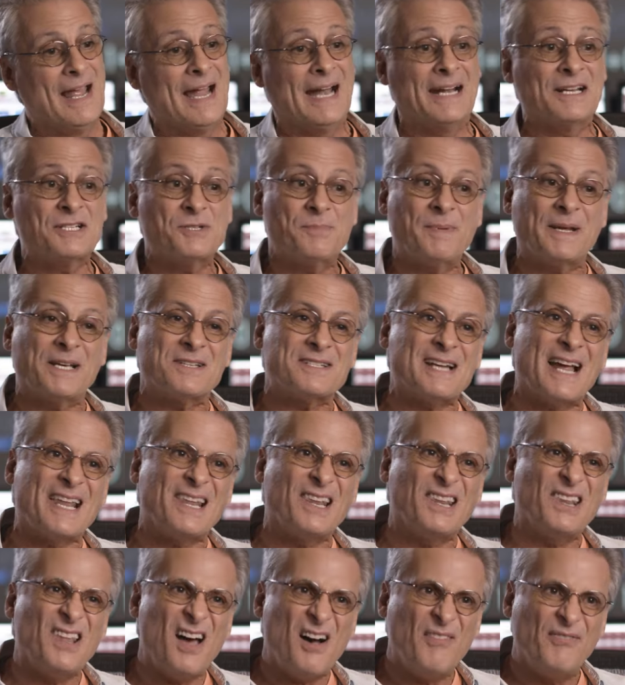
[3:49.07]
And it's because I
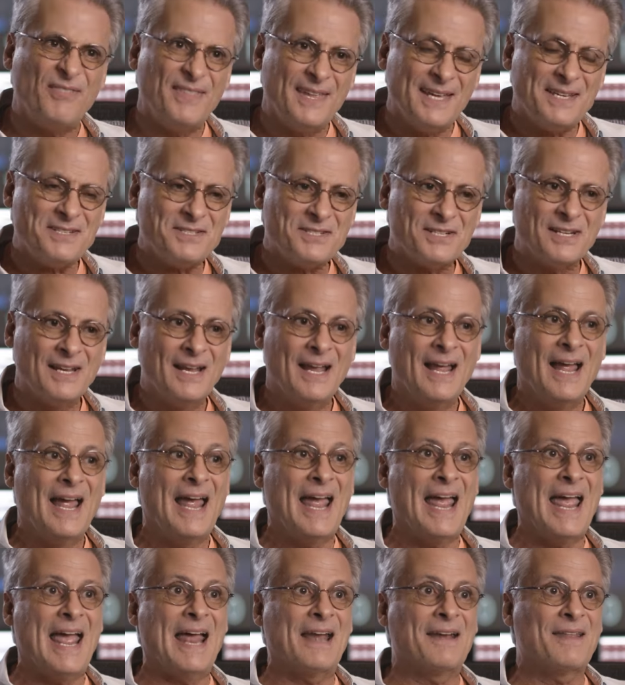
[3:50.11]
love this
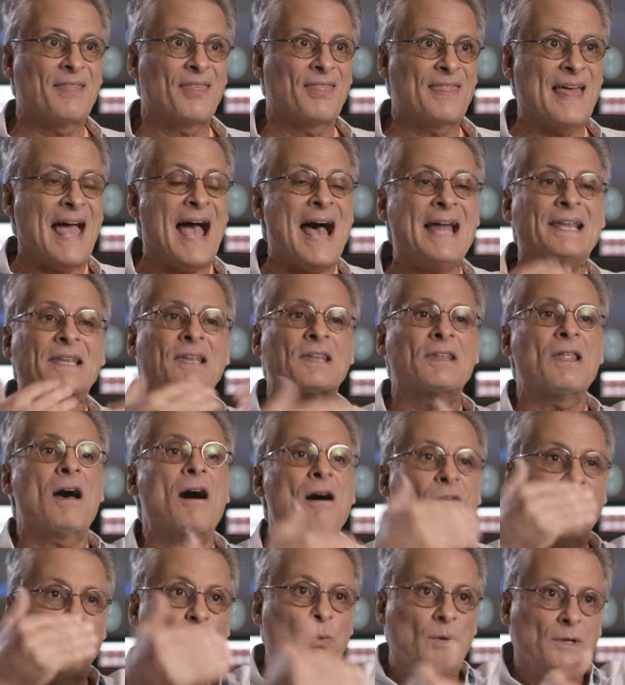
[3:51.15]
and that
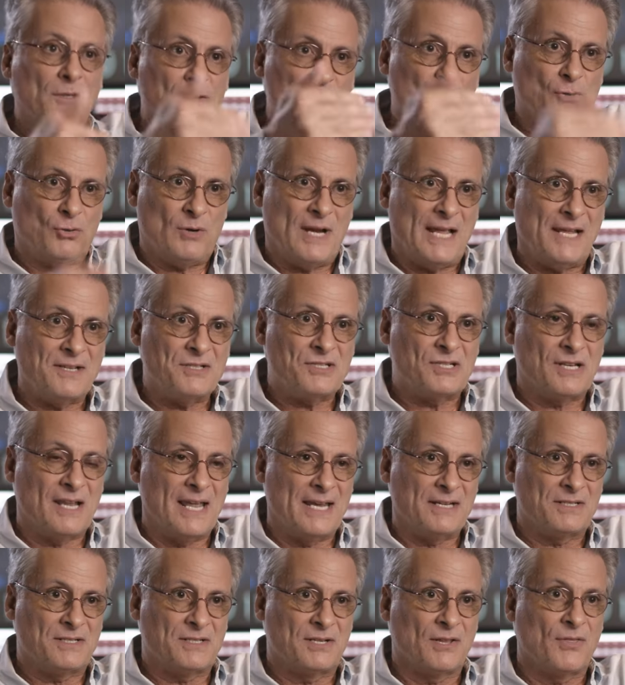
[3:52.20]
love will
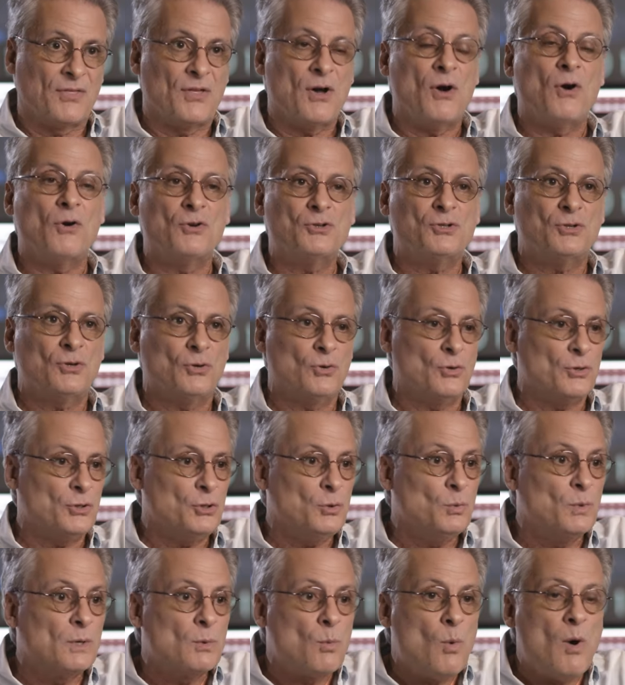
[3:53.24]
translate to those who
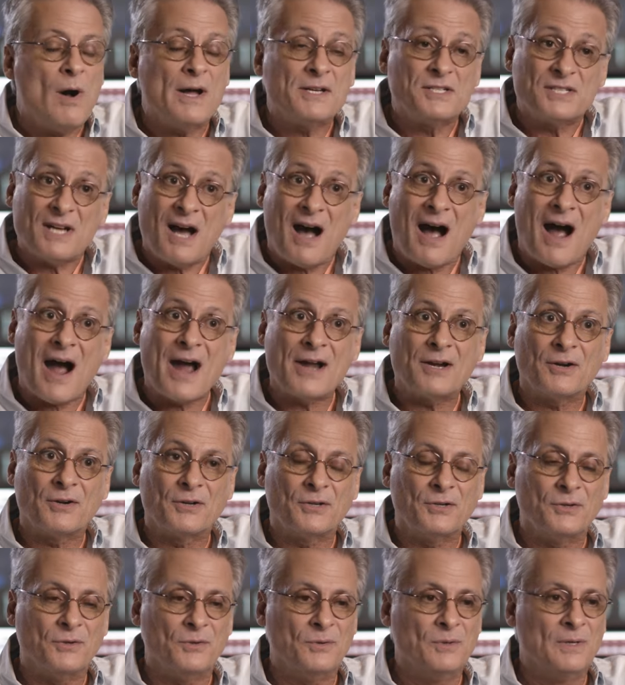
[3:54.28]
you would want to hire
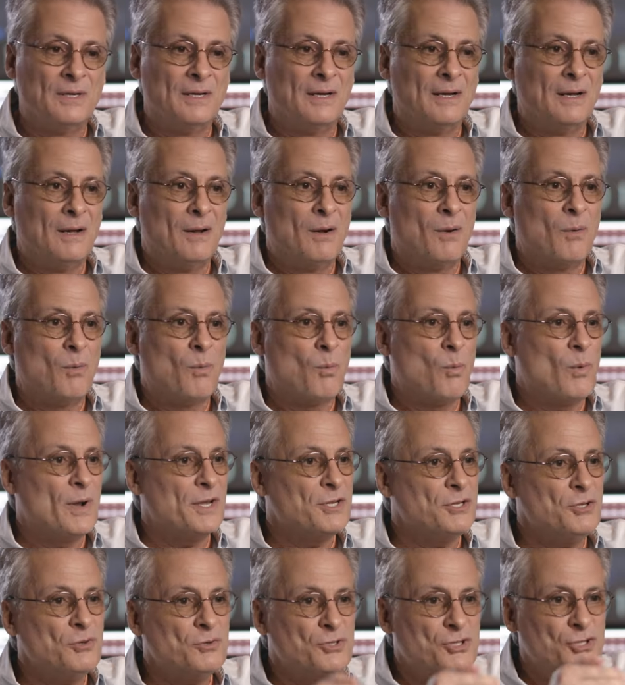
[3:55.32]
you
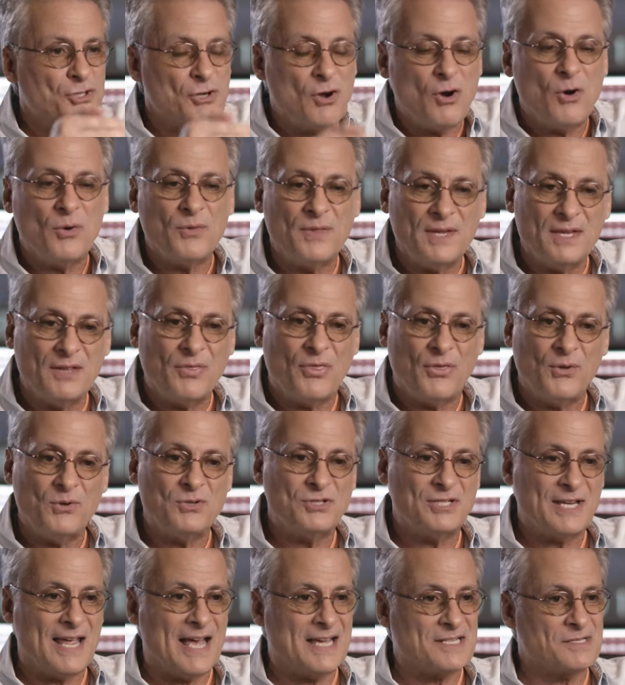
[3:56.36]
when you show the
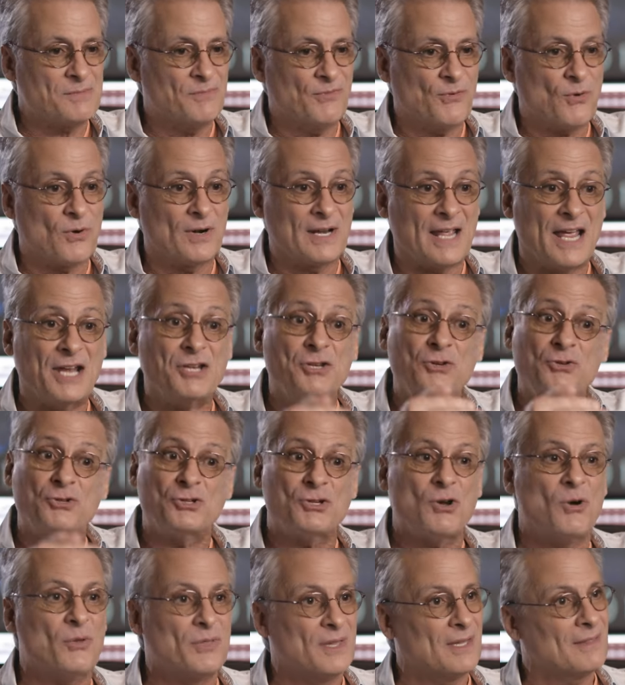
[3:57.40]
enthusiasm for it and you
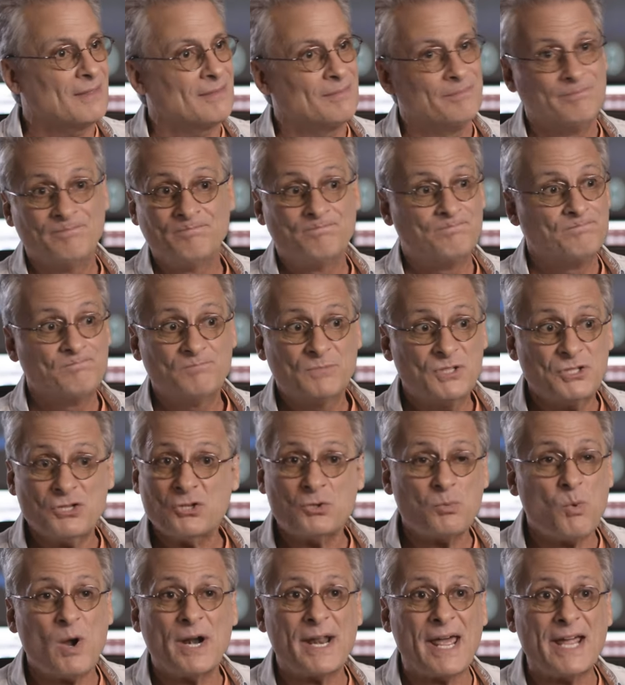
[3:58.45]
show that this
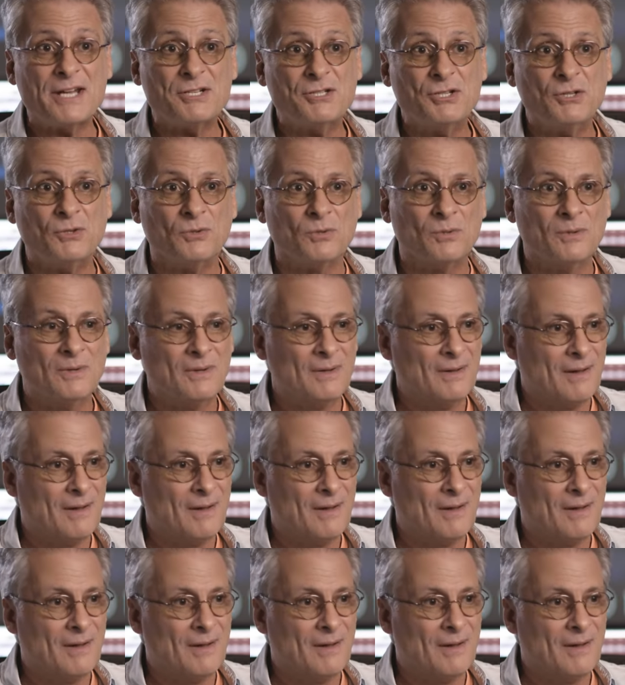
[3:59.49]
is what I do.